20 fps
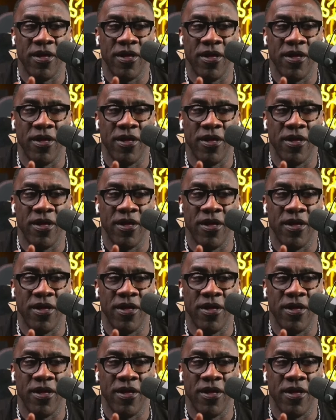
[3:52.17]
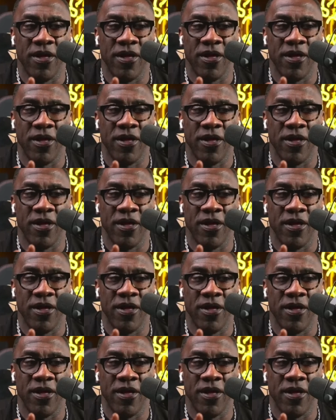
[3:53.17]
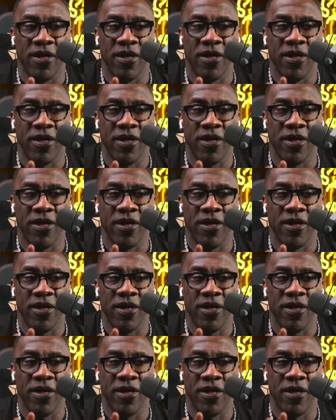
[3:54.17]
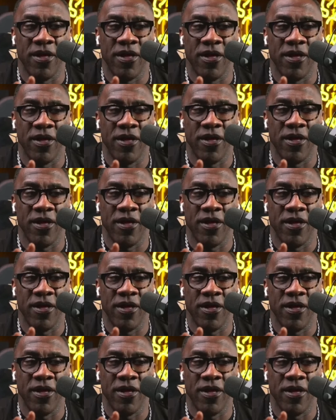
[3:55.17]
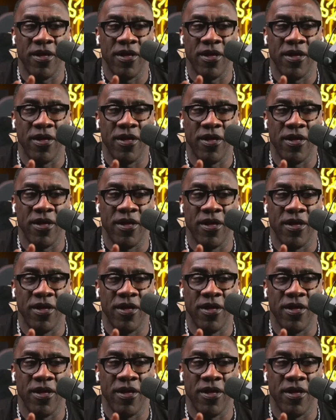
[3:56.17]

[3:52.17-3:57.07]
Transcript: No words are spoken by the person on screen.